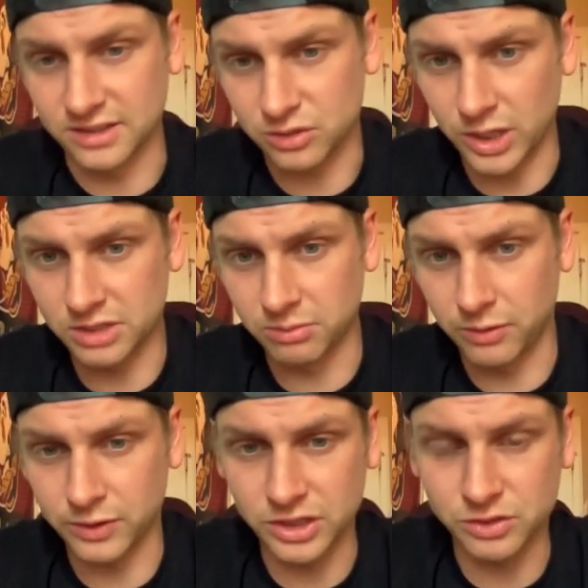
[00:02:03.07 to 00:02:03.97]
is questionable
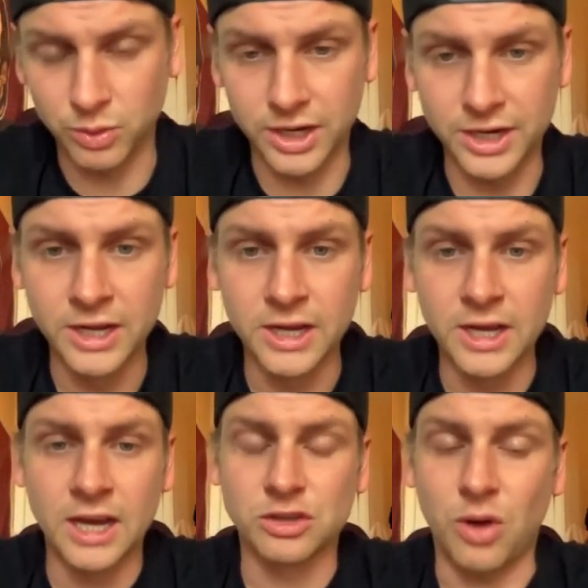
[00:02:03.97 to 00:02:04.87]
for this one.
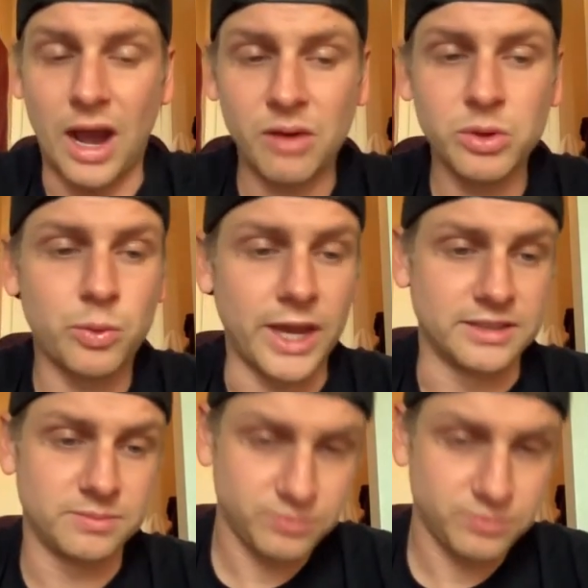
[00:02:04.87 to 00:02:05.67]
So I would wait.